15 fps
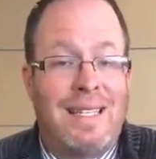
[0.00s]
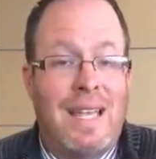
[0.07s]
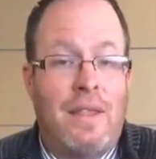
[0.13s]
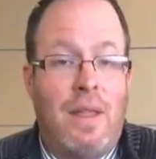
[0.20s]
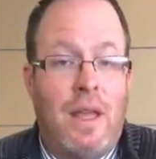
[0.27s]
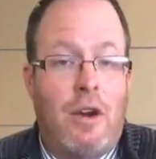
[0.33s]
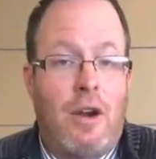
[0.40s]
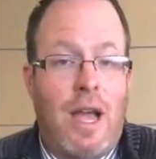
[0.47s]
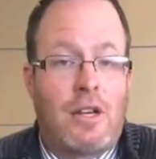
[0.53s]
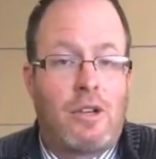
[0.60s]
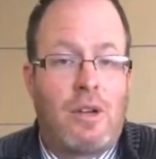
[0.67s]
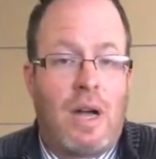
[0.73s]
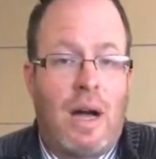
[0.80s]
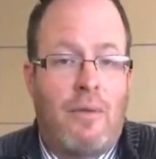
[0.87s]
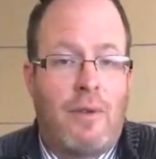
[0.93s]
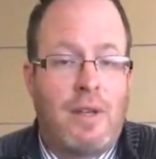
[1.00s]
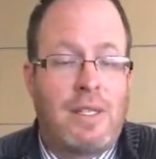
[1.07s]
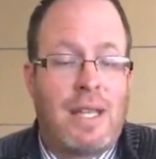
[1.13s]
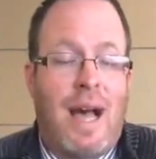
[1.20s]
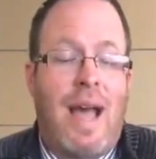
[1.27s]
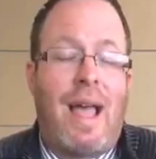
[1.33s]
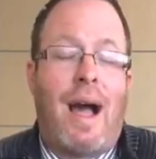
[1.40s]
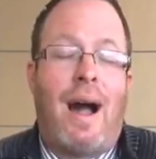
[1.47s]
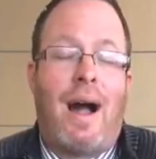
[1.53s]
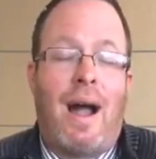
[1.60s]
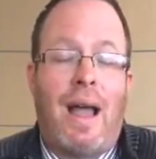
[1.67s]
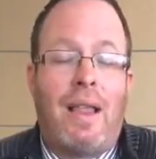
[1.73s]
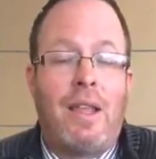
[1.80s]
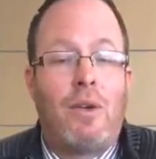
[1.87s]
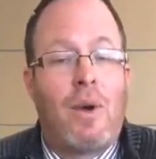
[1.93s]
attend the international conference, I
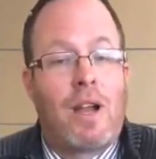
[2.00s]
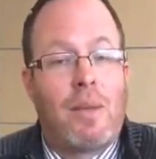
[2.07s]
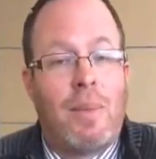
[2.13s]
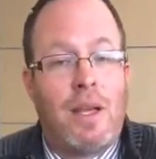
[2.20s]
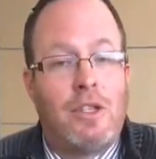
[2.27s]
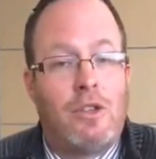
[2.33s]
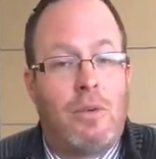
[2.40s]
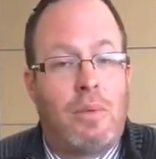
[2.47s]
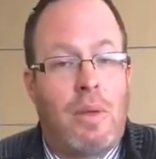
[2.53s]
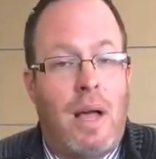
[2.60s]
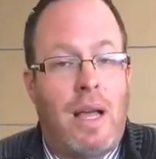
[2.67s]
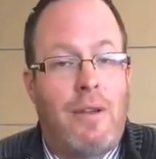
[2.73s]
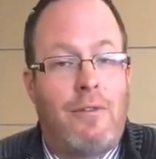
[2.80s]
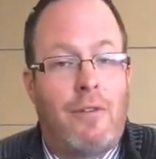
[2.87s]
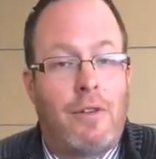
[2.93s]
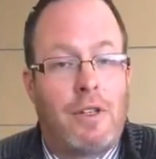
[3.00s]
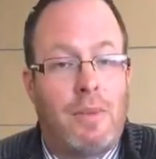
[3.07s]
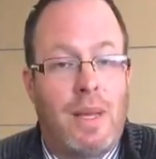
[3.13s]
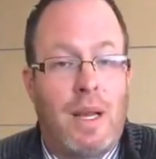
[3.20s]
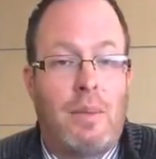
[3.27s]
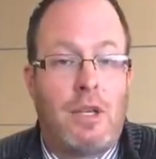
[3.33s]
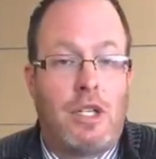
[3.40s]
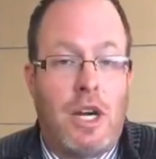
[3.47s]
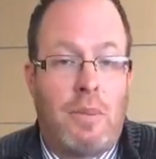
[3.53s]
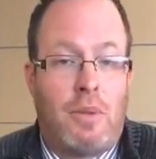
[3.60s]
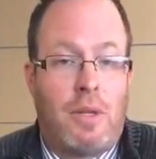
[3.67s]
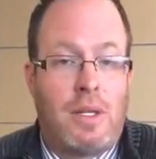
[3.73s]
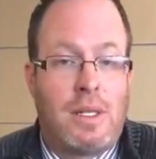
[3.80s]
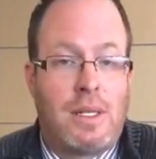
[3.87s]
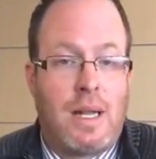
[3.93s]
highly recommend you apply for, to become a
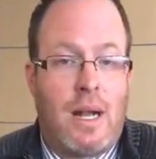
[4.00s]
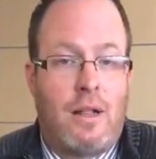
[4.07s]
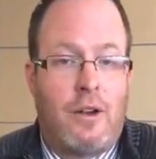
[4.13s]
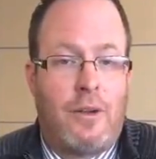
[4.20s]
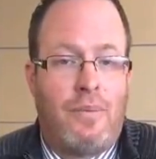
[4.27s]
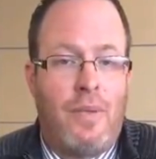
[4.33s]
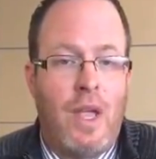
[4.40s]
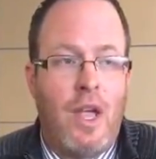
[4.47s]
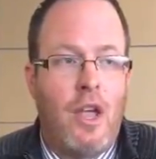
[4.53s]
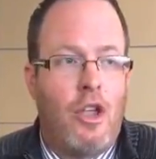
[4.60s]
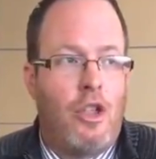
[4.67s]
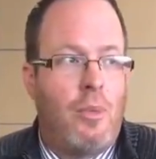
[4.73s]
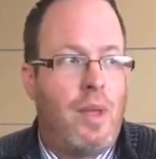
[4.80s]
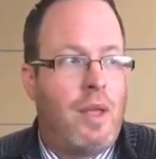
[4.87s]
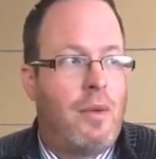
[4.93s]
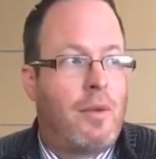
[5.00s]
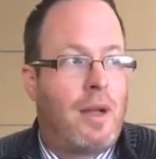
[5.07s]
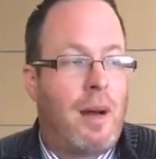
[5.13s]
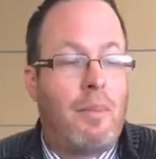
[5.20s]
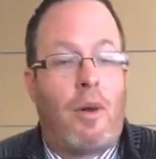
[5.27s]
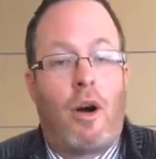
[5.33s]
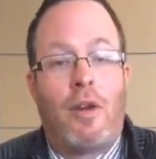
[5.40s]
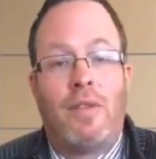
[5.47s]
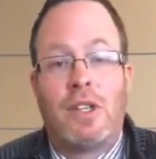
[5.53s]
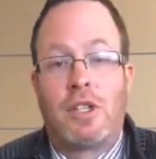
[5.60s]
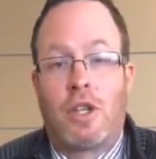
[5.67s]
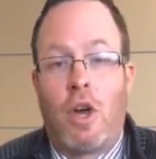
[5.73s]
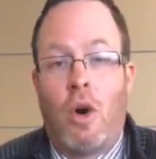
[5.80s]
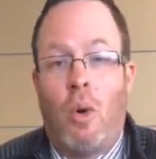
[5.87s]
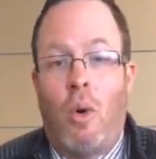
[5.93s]
Chamberlain Scholar. Okay. You become part of this
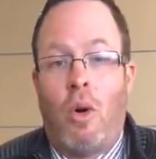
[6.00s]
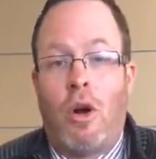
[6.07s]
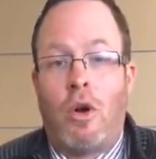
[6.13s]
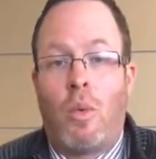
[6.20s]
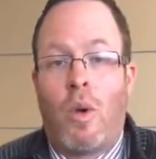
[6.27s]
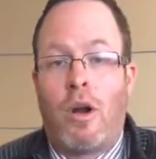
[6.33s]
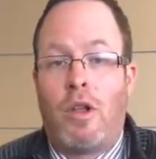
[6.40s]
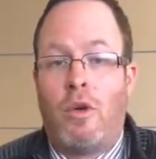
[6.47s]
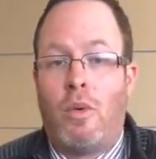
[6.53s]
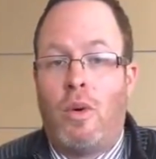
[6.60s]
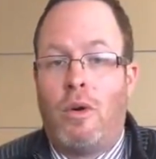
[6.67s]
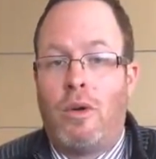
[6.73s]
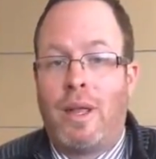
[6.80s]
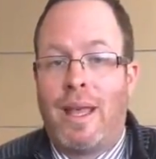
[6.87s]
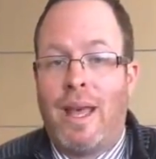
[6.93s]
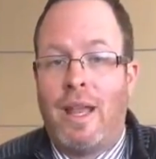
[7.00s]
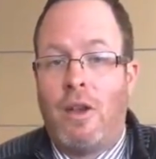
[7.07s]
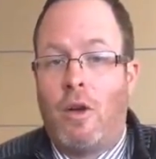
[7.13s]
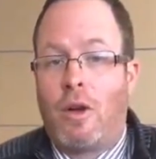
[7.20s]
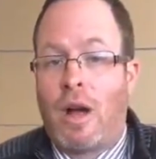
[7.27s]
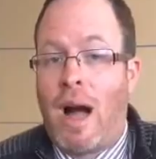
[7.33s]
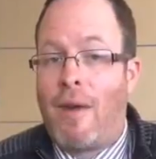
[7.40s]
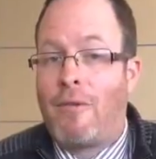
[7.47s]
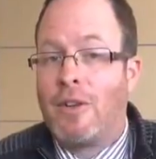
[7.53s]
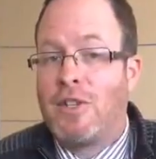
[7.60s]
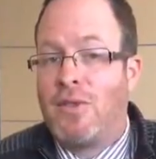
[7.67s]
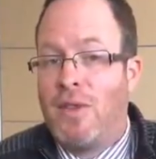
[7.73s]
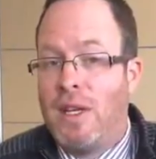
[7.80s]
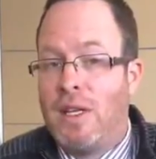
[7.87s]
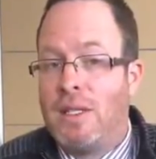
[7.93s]
cohort where you will get
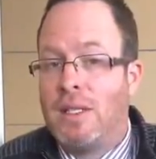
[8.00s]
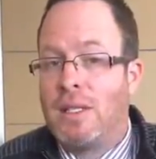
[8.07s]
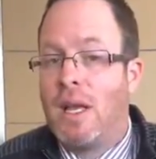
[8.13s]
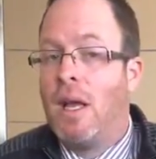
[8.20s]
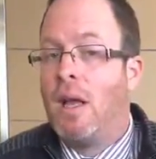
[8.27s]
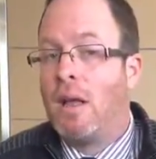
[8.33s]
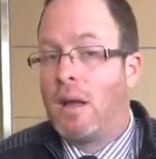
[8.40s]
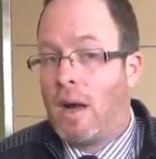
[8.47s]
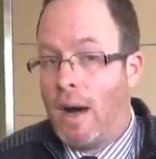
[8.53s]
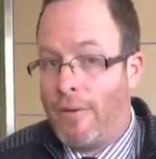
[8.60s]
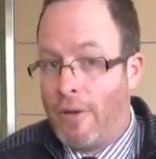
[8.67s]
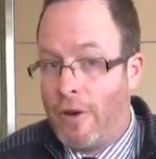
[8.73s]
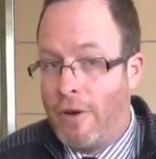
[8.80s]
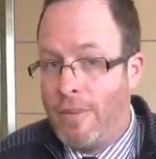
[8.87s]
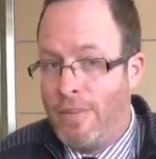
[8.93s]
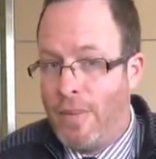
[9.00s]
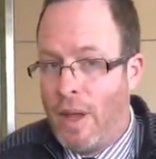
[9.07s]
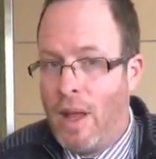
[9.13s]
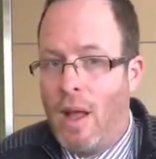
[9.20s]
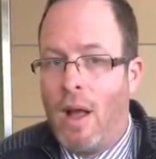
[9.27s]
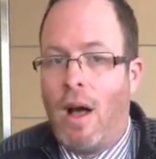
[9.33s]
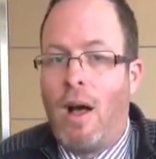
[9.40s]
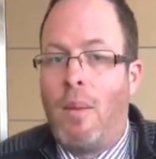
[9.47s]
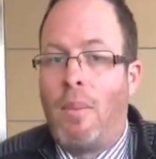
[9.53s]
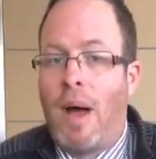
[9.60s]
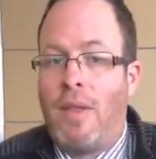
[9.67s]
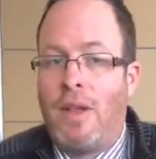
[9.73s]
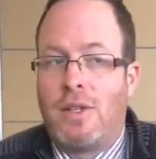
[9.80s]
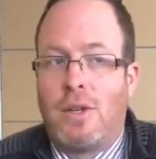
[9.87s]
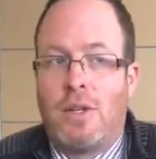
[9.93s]
conference fees covered mm-hmm. uh,
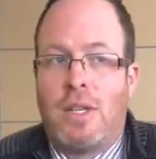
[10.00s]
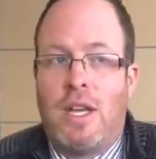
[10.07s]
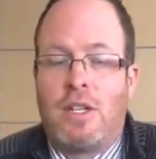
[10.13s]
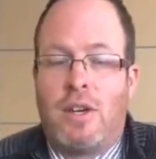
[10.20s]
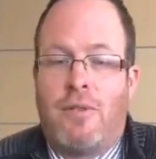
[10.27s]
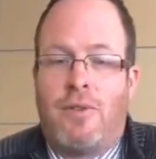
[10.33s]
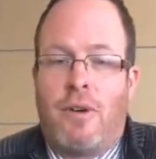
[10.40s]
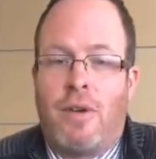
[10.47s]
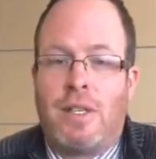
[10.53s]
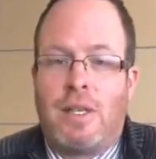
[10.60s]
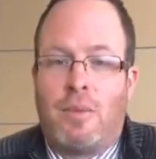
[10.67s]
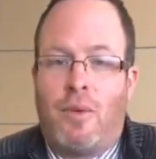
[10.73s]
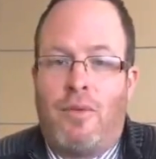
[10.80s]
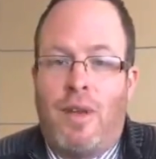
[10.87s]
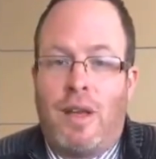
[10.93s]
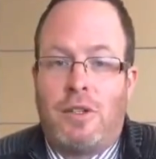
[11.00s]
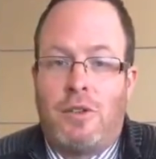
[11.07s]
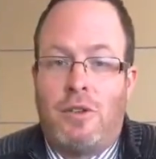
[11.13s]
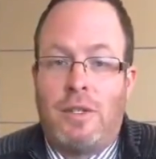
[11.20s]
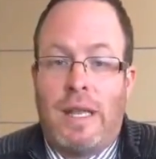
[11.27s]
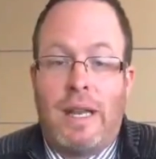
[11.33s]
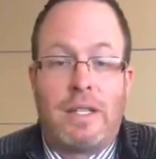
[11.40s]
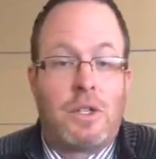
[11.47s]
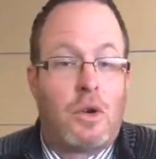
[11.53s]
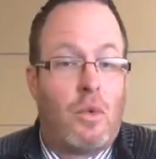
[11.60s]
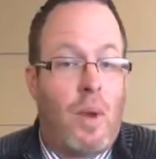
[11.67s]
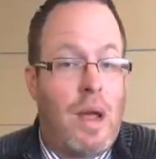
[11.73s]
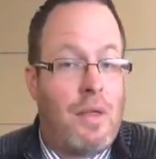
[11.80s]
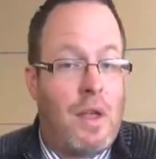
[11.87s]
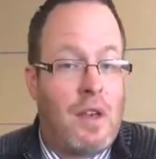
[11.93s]
by the Association of Fundraising Professionals, and it's a
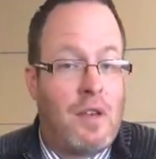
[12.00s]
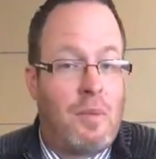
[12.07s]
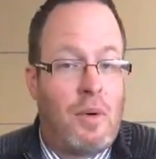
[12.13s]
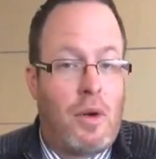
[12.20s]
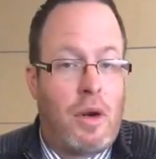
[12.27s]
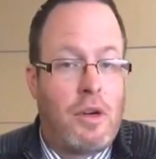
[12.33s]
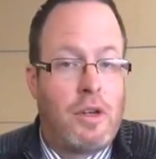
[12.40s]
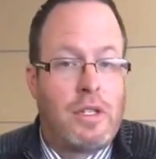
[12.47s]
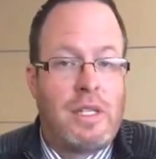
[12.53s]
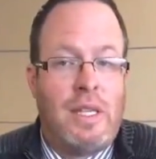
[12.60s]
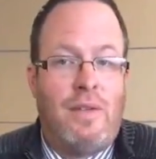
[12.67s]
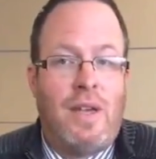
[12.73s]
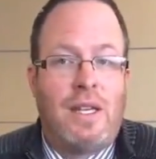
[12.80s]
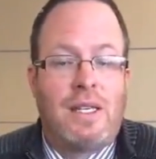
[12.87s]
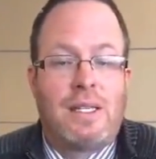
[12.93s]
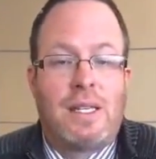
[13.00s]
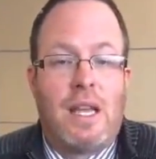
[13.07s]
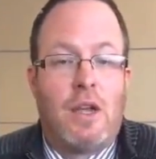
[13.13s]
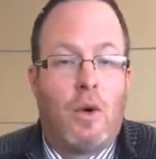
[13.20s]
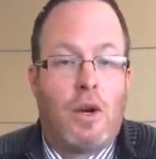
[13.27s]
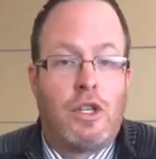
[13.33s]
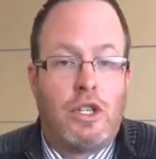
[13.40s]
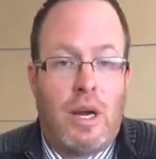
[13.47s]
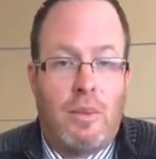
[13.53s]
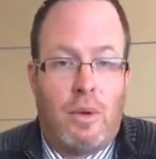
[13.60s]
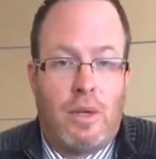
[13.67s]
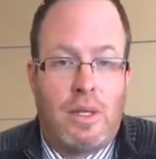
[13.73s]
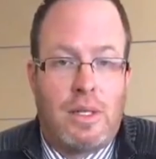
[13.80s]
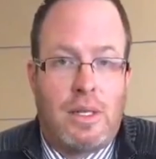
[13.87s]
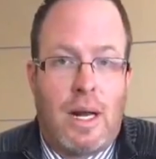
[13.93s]
great thing to put on your CV to say you are a
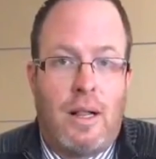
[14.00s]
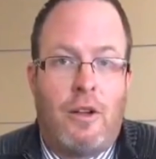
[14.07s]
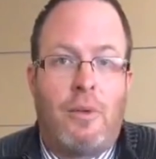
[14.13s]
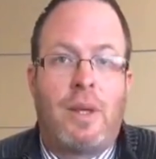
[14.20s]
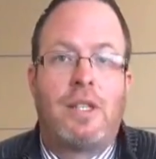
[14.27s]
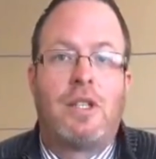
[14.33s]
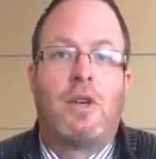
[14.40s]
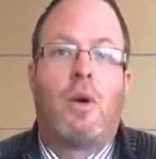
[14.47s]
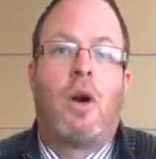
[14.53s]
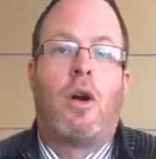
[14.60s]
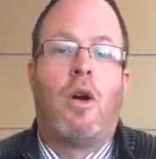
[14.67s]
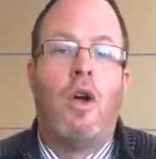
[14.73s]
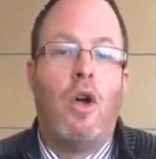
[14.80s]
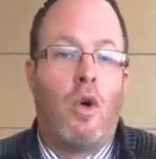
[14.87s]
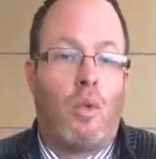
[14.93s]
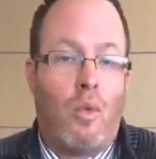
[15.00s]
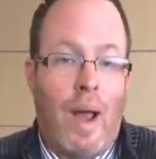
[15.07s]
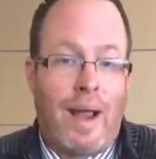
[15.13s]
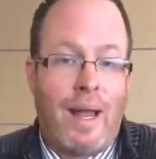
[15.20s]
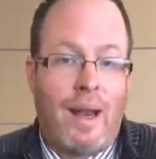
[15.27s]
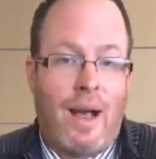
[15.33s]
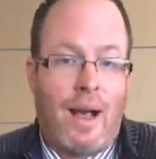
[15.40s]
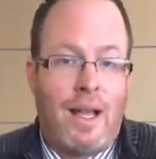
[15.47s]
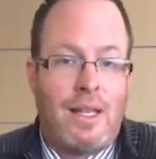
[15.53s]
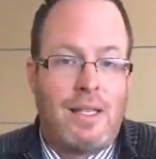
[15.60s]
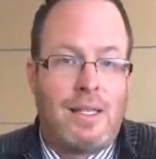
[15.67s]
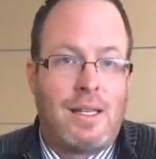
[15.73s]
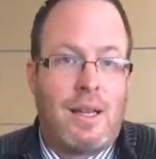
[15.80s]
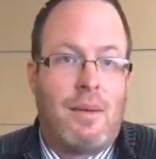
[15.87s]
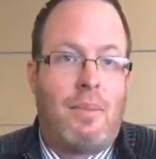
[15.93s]
Chamberlain Scholar because you are
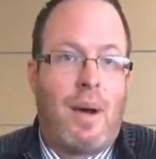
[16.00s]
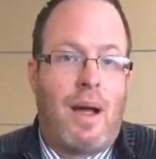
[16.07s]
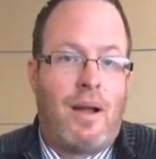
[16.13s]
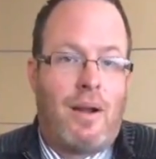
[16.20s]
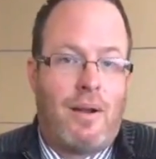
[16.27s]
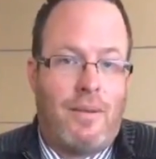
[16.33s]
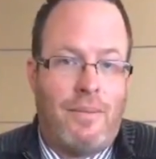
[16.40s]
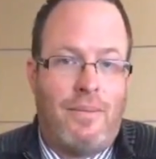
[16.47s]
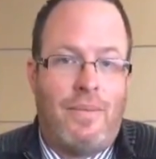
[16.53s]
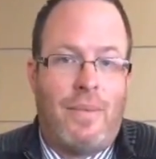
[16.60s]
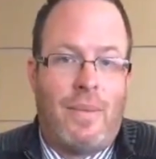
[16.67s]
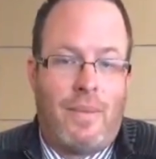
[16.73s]
recognized. Yeah, uh, that definitely